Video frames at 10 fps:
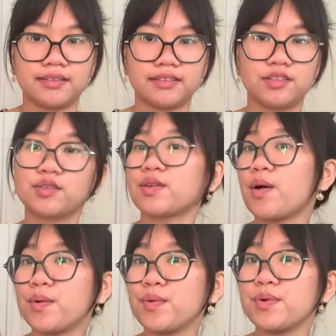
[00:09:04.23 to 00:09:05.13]

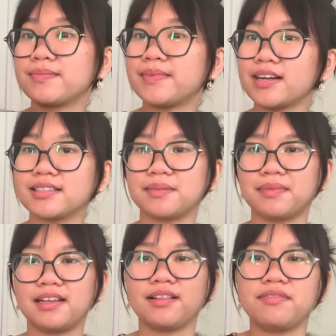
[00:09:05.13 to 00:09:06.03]
so awesome.
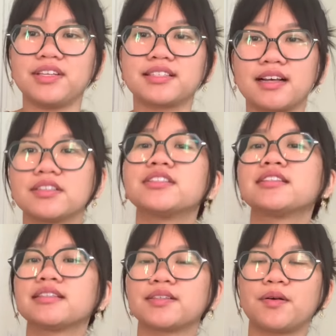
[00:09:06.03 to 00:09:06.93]
I love these
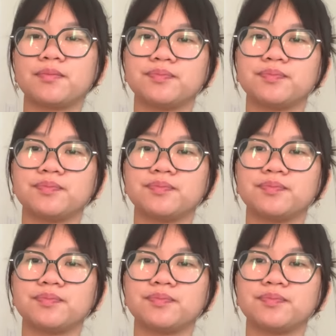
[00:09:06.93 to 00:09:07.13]
colors. So